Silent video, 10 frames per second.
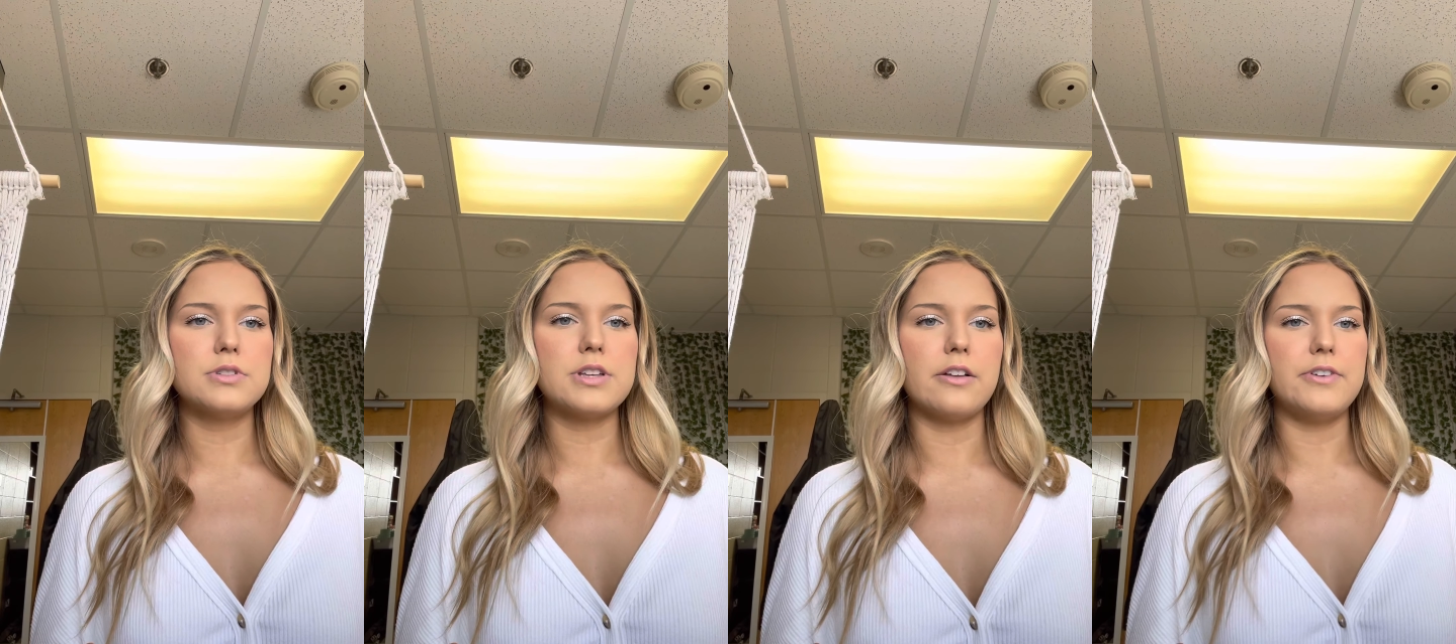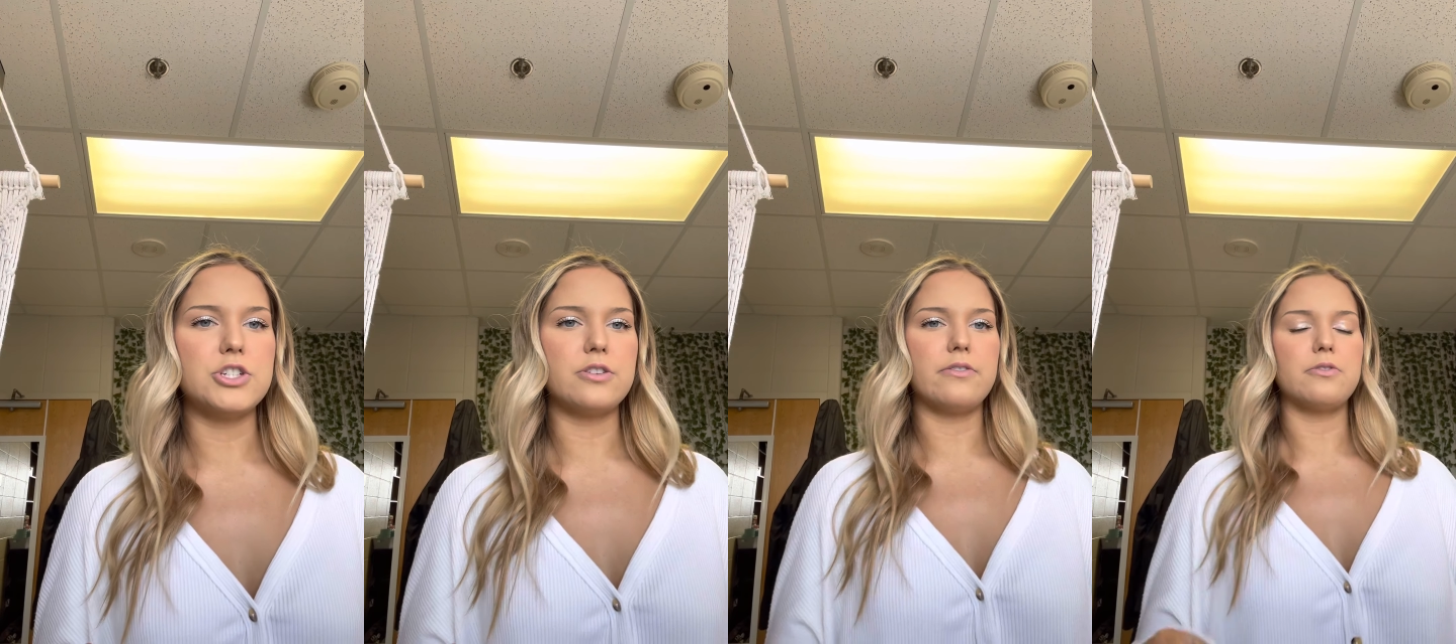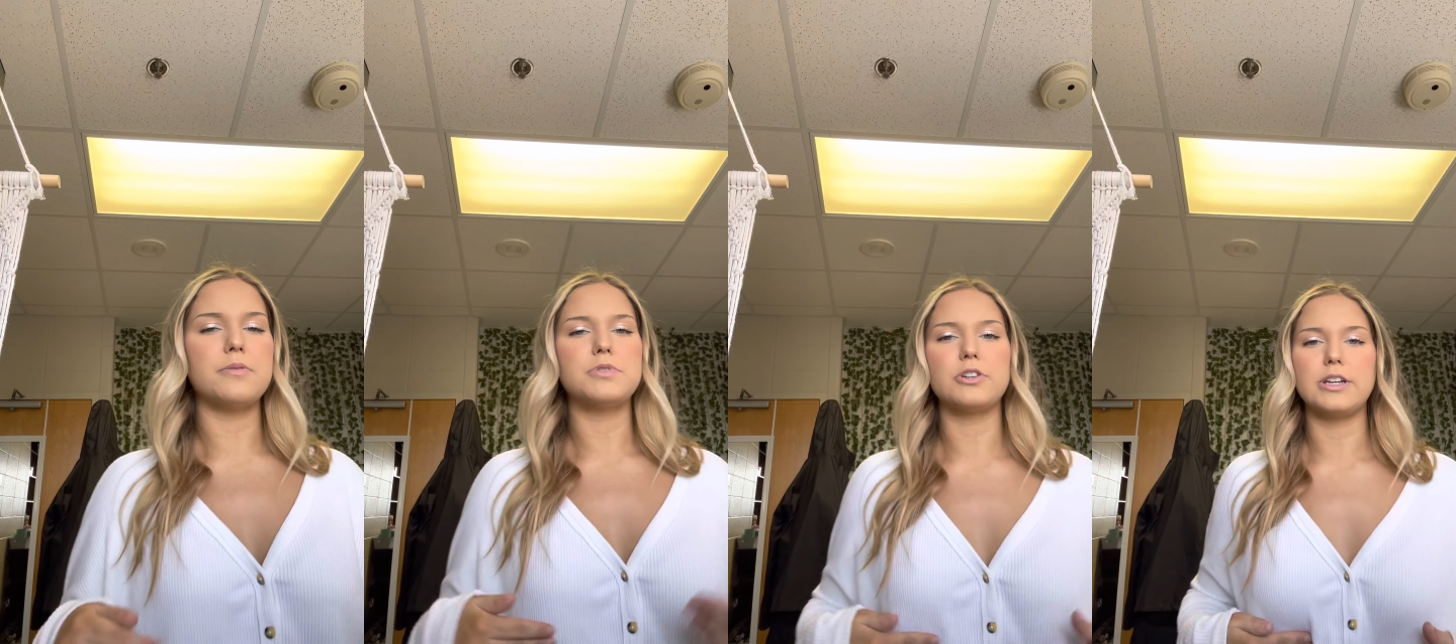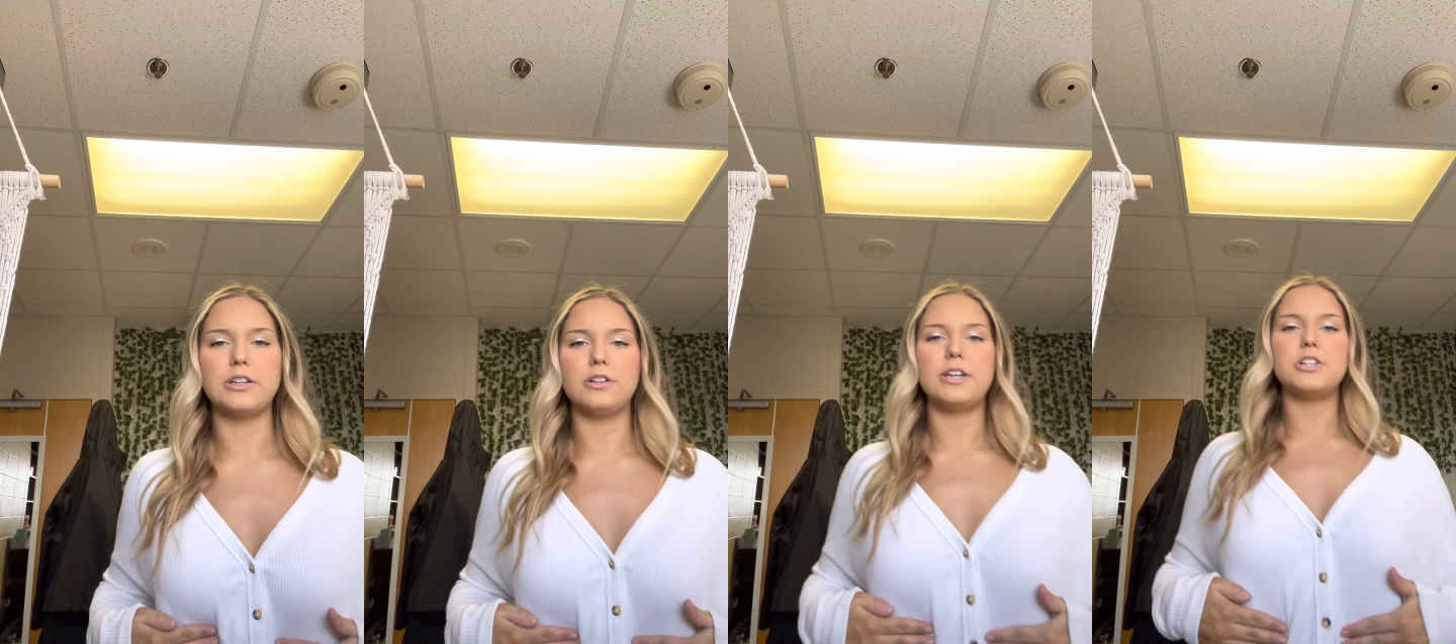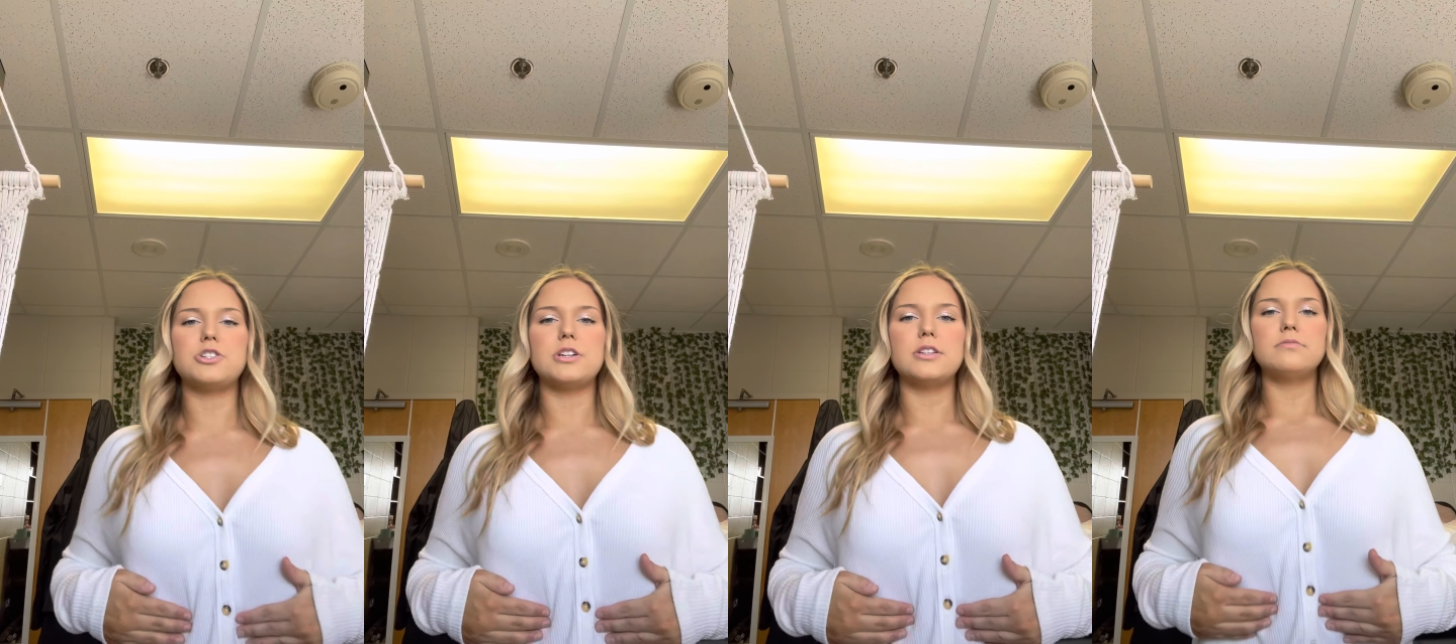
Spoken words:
elevation of the ribs during inhalation.